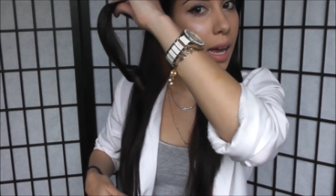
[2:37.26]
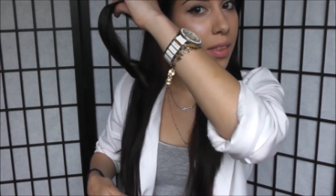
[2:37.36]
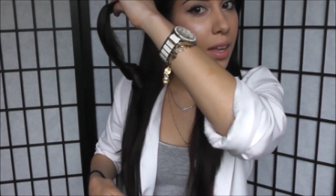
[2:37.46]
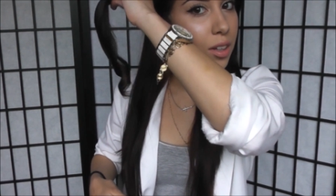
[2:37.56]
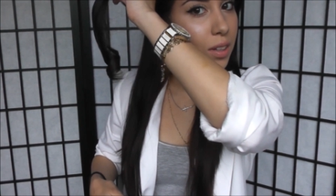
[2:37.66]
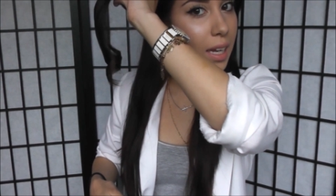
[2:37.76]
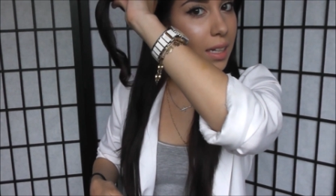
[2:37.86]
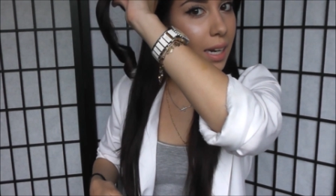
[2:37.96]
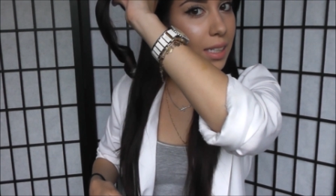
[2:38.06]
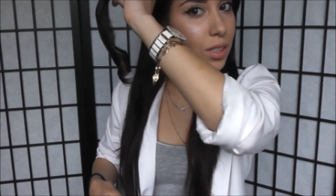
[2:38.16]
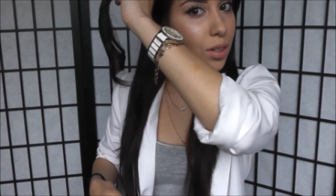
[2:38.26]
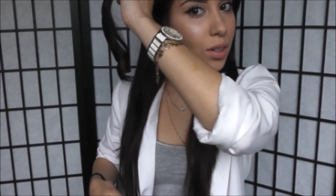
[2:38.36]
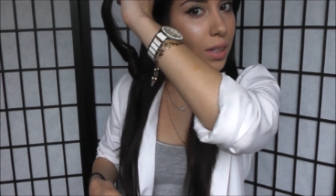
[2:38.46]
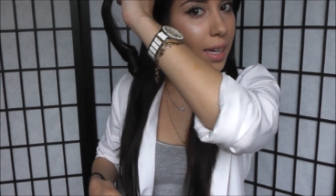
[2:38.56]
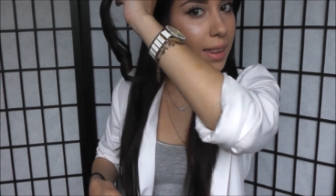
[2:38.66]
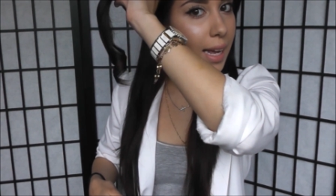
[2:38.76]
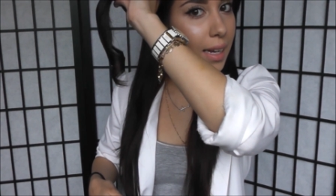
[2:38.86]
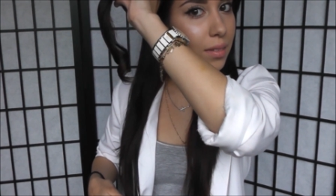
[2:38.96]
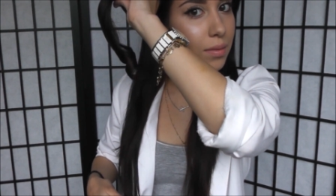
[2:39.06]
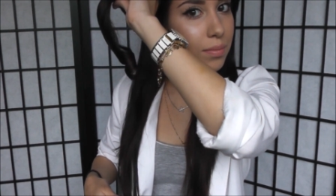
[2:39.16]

And then you'll get a nice curl like that.